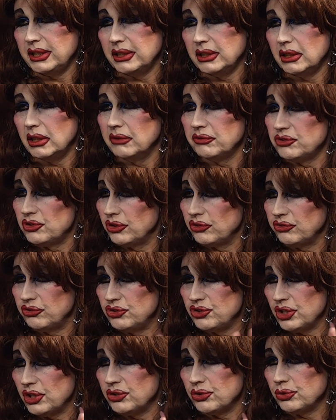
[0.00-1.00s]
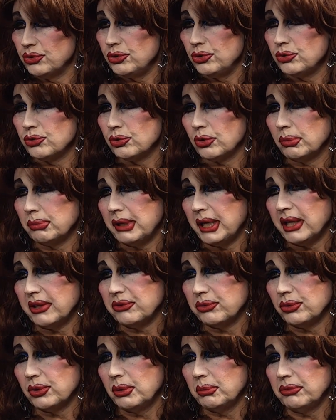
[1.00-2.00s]
of just gender neutral
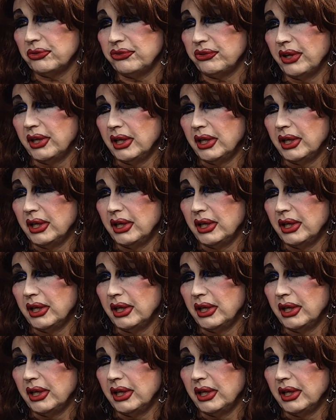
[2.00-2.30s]
bathrooms